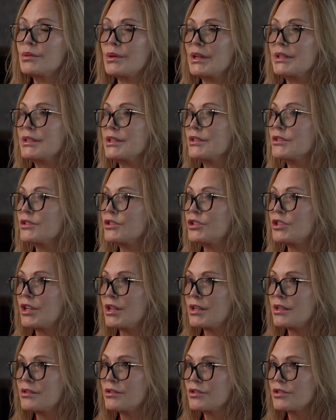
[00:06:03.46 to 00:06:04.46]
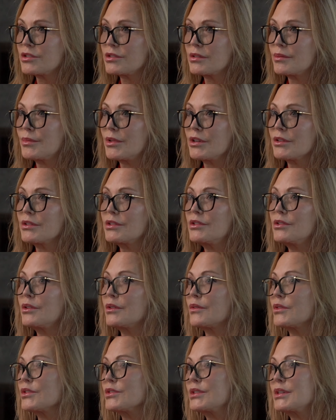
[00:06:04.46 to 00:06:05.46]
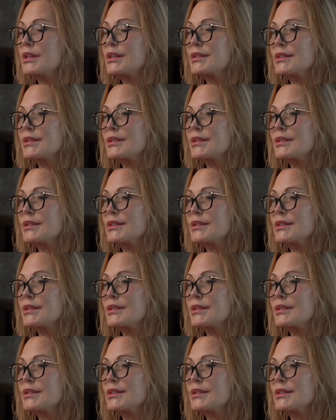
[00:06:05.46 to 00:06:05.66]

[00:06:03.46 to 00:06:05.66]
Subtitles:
direct exchange. American University